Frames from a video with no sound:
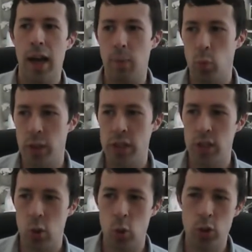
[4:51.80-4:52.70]
which
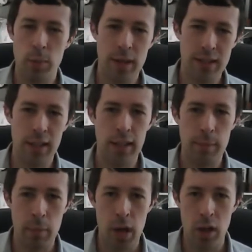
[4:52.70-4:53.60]
is automatically
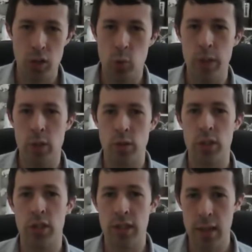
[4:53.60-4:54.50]
marked. We used
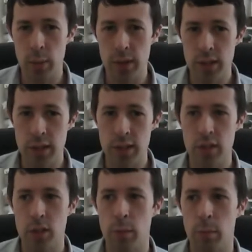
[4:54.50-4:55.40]
the DOIS
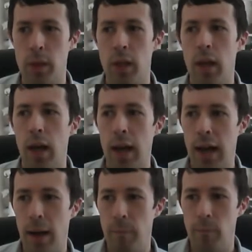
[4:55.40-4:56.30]
system.
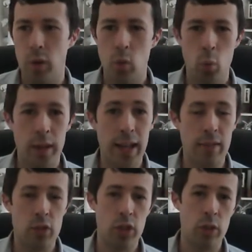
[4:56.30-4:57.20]
I
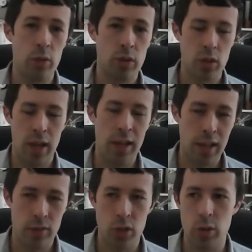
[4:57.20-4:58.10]
gave students
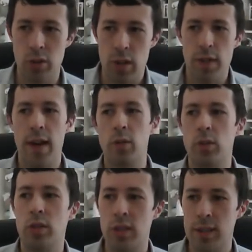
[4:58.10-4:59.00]

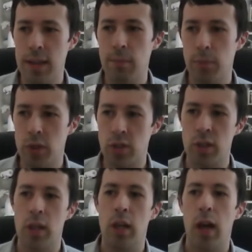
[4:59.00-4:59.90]
1,000 attempts.
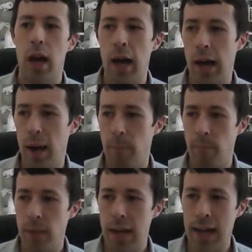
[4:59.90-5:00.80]

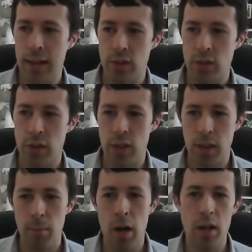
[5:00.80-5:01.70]
and the
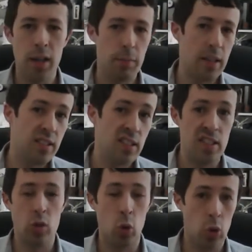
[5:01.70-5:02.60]
marking basis
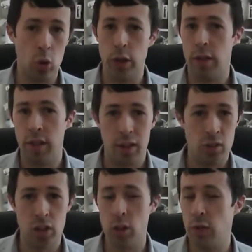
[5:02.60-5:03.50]
is all or nothing.
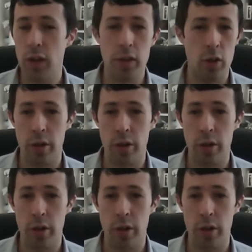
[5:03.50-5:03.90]
So you've either got